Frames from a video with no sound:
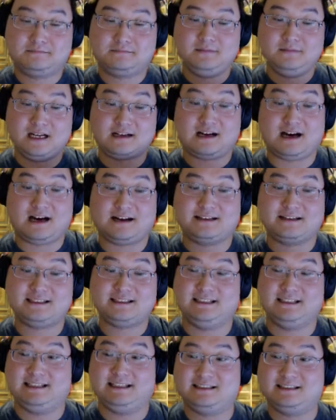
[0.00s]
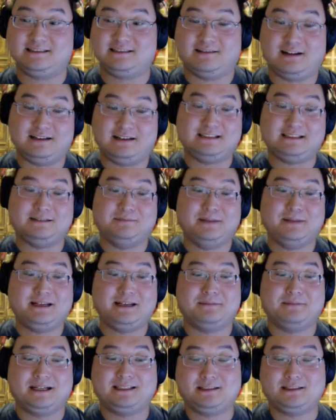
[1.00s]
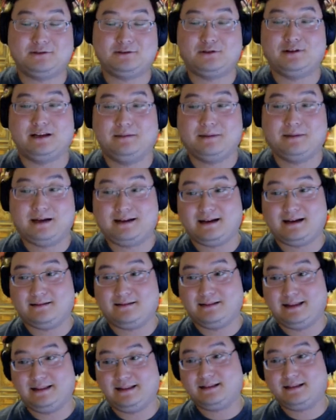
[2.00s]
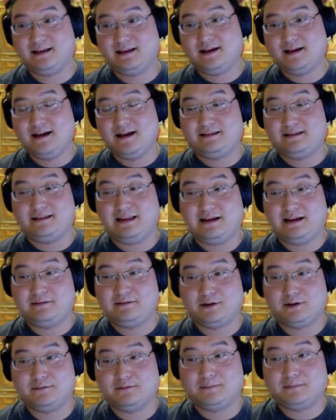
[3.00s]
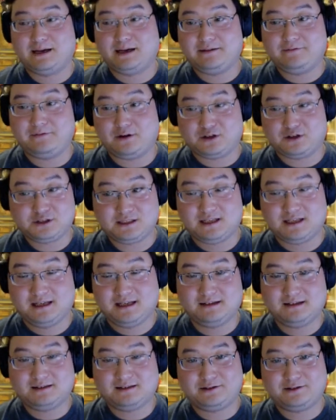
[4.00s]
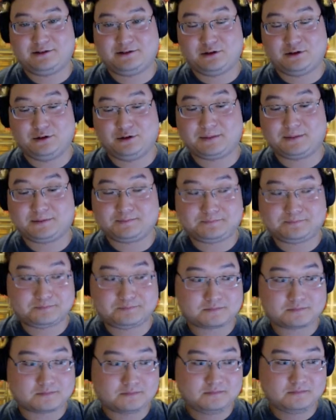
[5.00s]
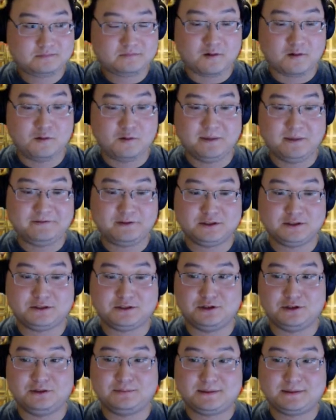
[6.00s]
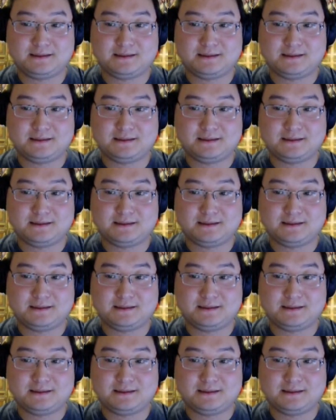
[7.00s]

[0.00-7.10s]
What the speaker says: a Kata CD. So I submitted my story about how they were my first group, one of my first groups